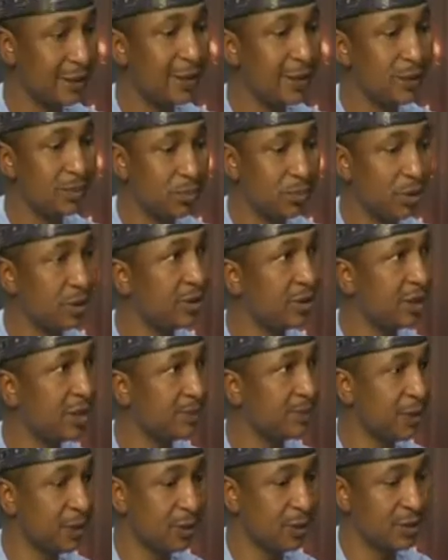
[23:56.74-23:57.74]
is progress
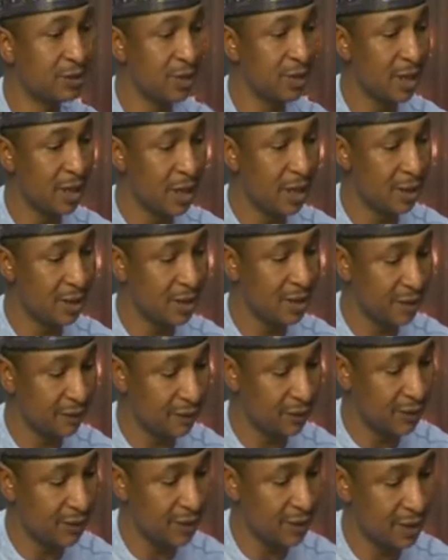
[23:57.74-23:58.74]
because
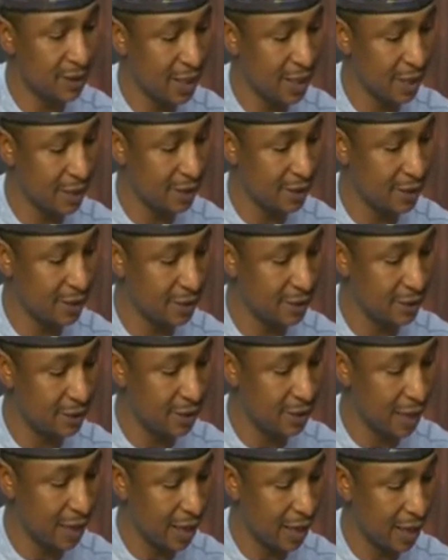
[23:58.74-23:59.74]
civil
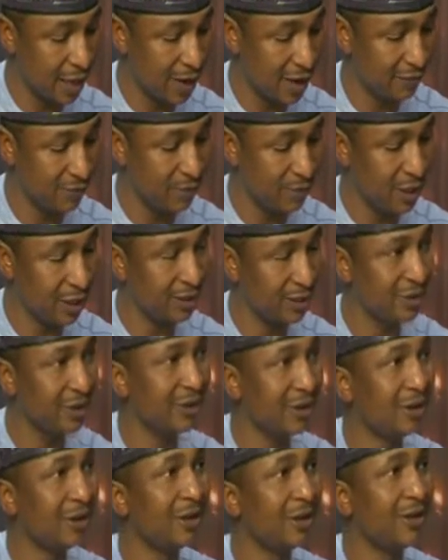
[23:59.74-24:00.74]
society have made.
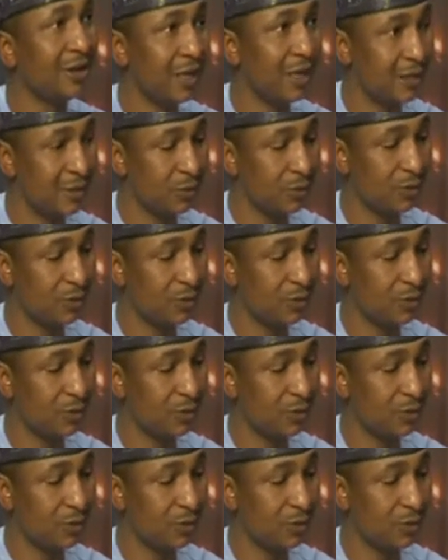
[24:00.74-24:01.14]
Yes,